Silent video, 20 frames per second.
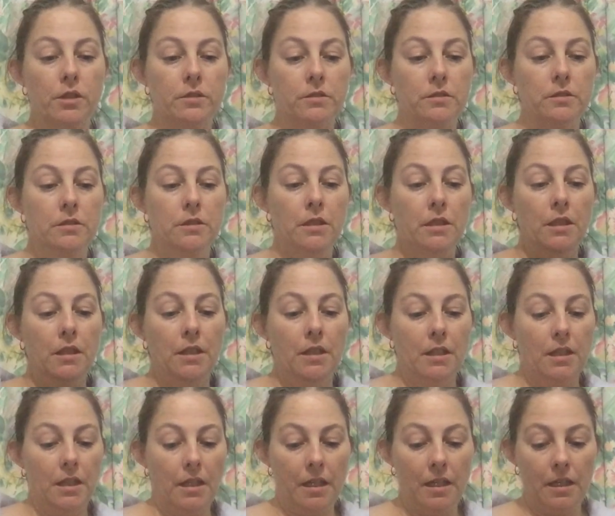it.
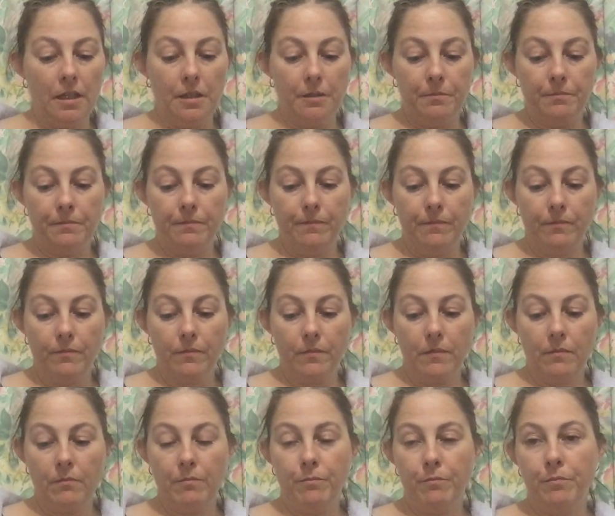
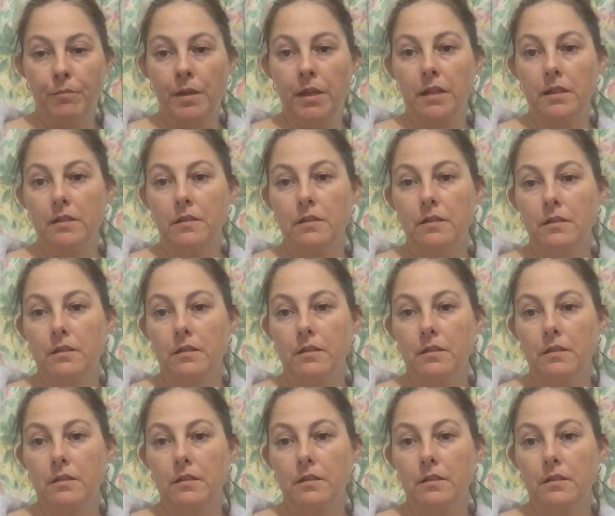But